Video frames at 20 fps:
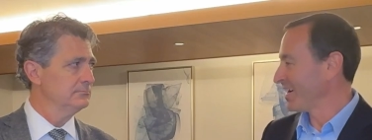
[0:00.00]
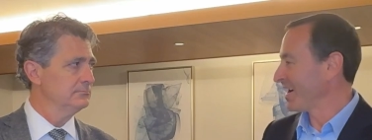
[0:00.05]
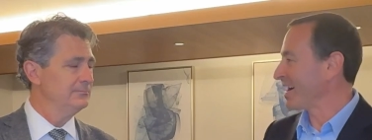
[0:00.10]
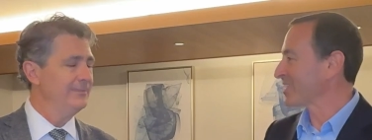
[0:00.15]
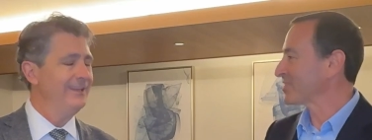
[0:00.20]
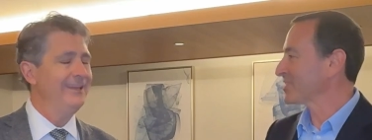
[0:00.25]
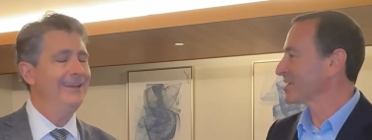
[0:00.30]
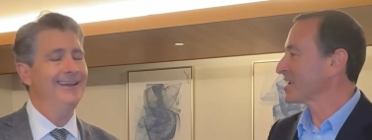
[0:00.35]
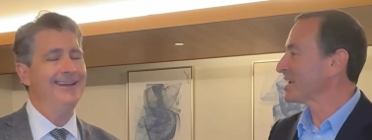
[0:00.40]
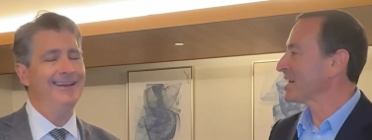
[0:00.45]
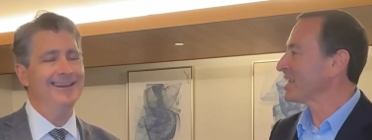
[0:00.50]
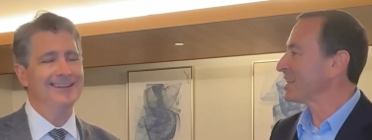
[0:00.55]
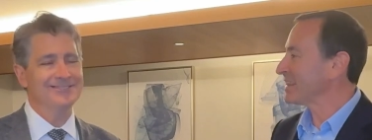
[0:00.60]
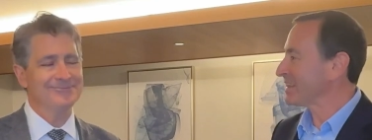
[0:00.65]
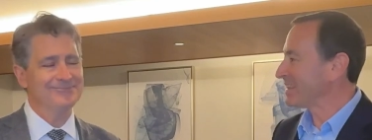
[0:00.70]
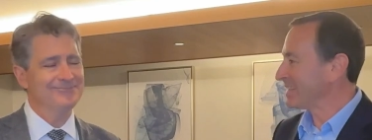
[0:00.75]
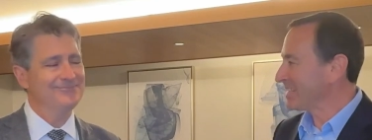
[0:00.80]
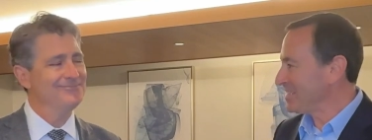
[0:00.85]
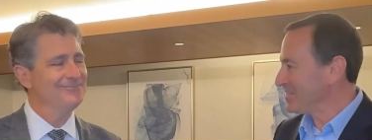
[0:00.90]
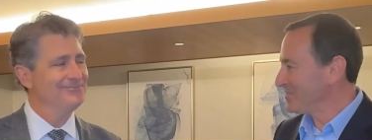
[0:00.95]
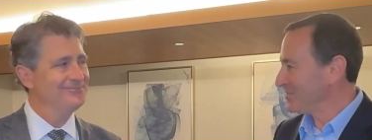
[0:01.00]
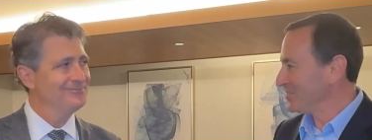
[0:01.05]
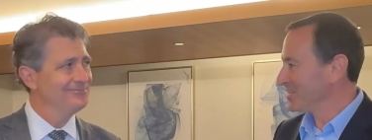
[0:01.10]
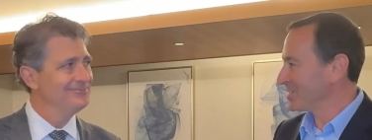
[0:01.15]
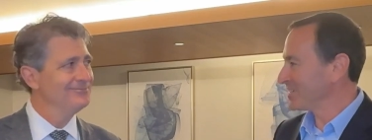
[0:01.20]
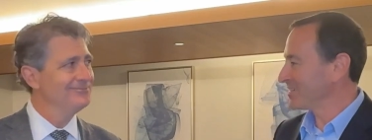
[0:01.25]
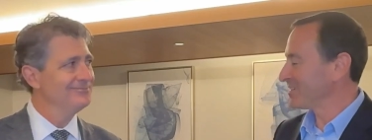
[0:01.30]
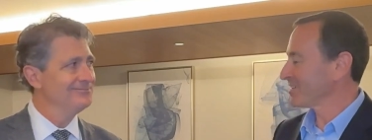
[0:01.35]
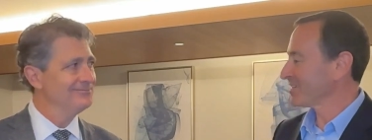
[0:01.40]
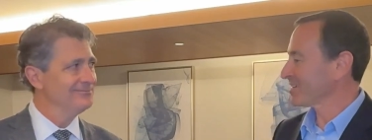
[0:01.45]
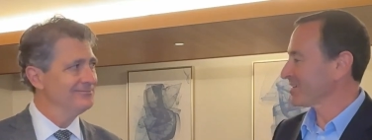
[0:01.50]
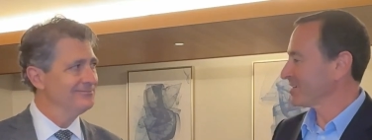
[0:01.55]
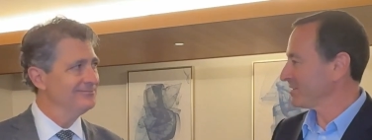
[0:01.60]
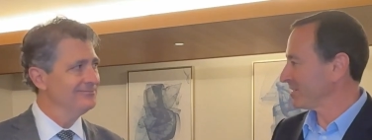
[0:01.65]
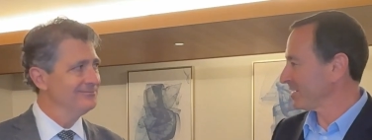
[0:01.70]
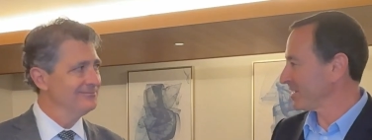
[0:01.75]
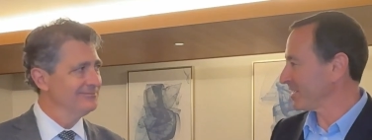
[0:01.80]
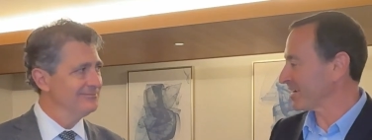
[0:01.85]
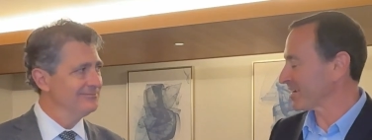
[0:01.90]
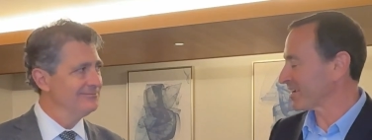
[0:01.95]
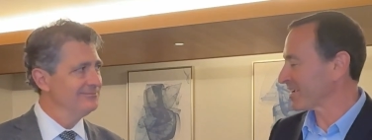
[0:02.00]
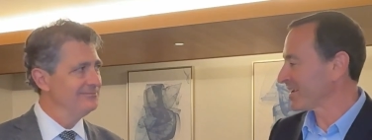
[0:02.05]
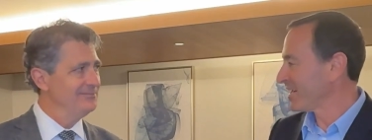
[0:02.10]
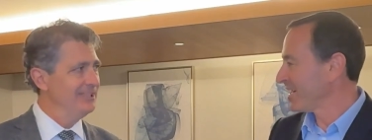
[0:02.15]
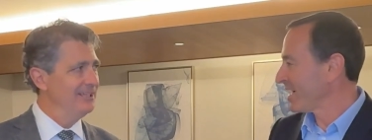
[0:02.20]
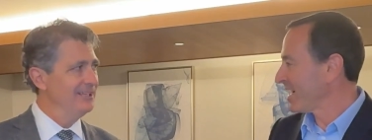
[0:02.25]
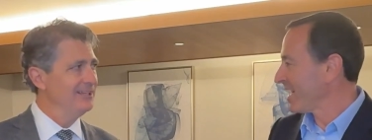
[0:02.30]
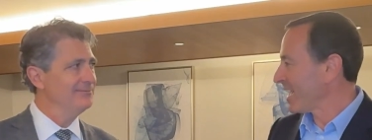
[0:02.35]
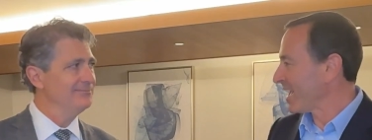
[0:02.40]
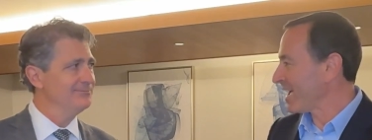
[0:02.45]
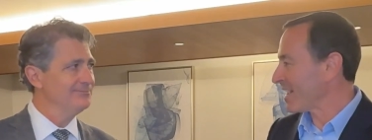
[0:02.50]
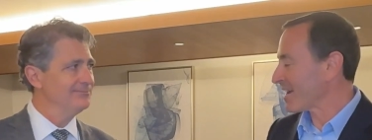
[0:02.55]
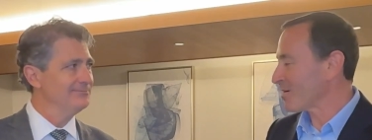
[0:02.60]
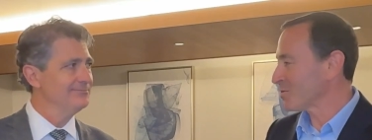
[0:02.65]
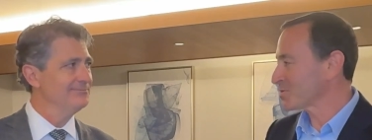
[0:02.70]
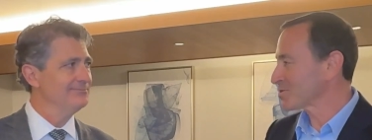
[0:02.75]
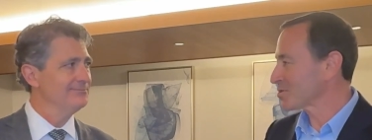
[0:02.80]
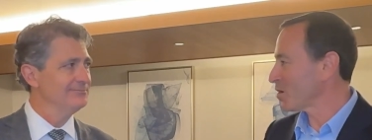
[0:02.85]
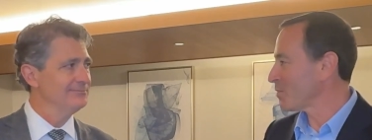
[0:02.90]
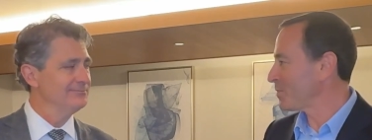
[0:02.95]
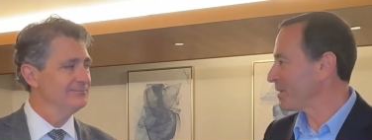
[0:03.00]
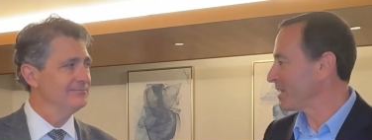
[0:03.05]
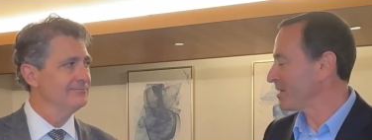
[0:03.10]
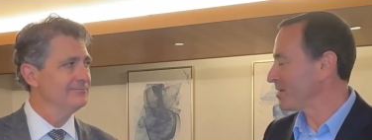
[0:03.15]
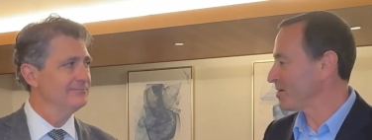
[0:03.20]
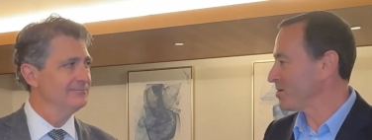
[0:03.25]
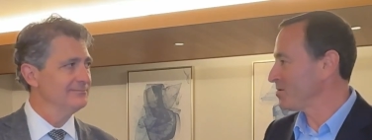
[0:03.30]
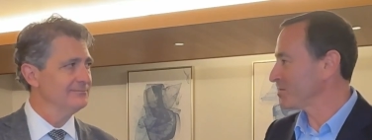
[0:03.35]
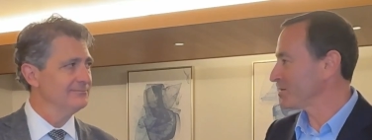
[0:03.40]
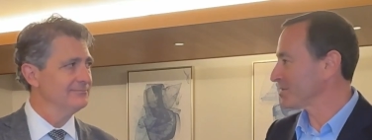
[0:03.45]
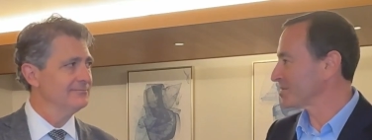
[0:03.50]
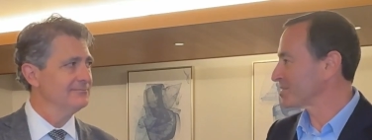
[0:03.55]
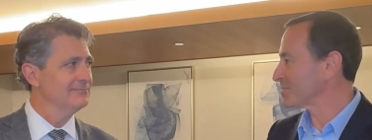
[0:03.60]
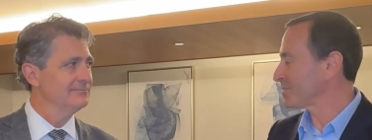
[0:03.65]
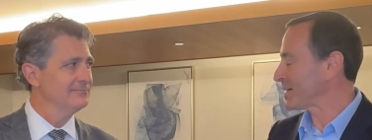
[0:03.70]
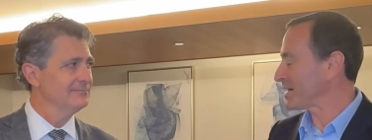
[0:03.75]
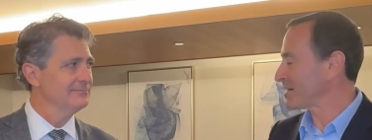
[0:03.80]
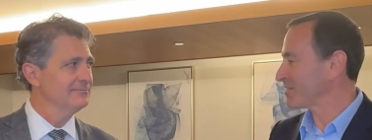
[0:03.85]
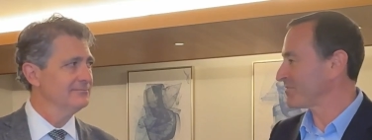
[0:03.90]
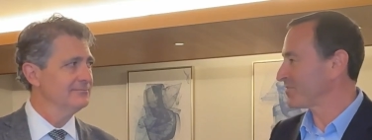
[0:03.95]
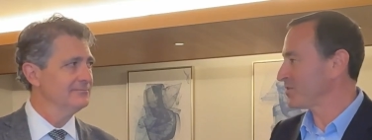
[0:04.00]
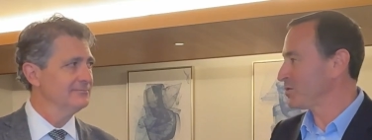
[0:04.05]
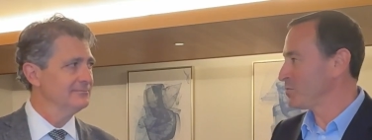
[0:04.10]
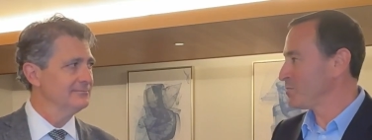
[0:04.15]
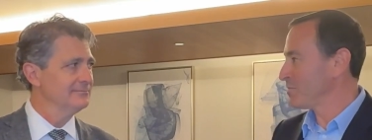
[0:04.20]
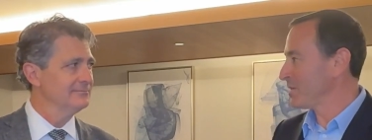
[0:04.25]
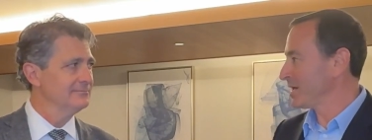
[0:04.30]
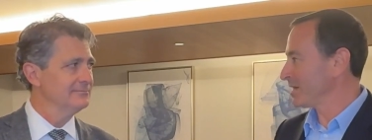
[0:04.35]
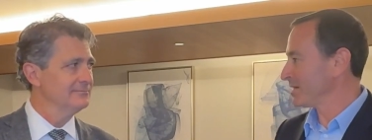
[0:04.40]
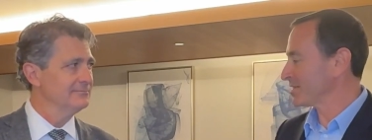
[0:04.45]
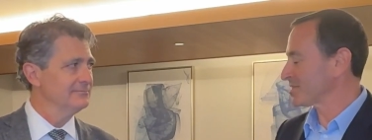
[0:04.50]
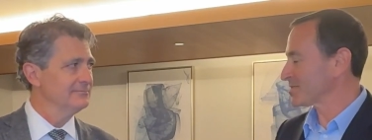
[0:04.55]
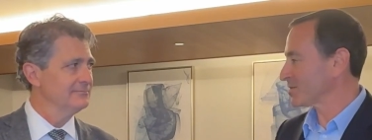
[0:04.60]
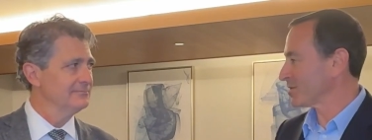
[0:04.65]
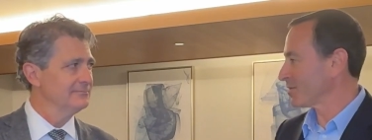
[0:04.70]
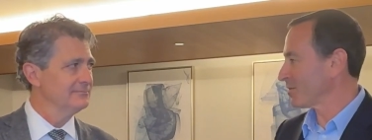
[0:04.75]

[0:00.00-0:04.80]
Speaker 1: at the yeah. Cleveland Clinic. Yeah. And I was hoping you could spend a few minutes